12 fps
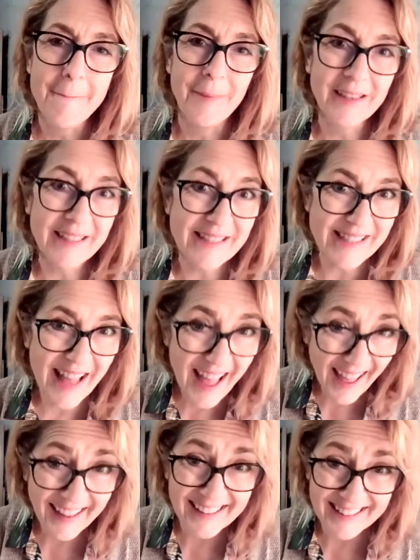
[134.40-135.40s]
But he
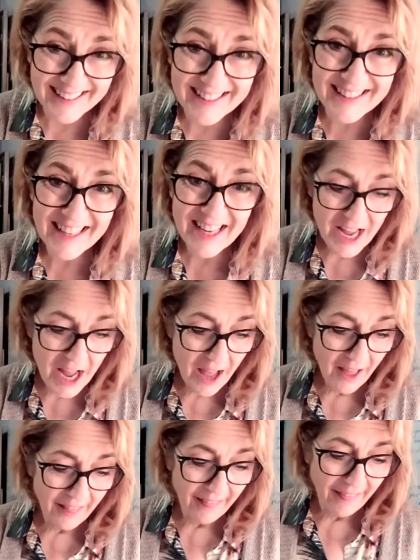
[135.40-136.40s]
says
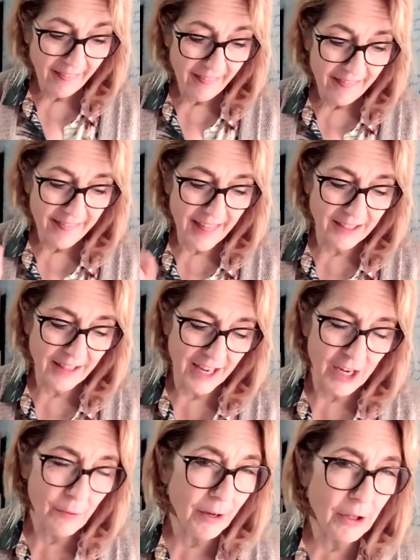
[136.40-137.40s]
that
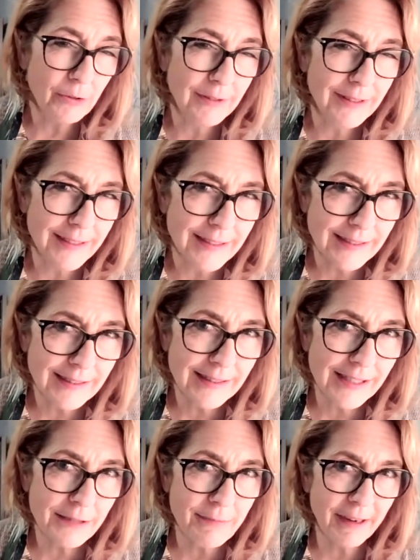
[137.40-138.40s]
anyone who
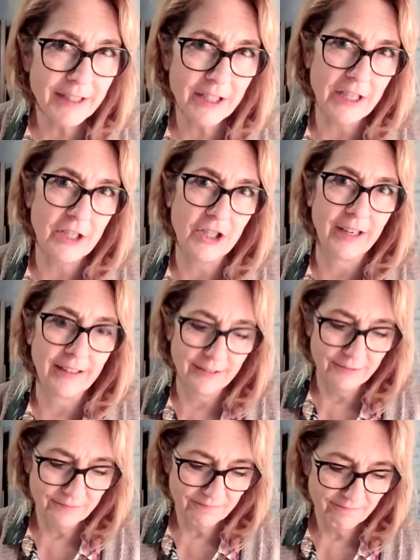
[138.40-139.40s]
listens to my teaching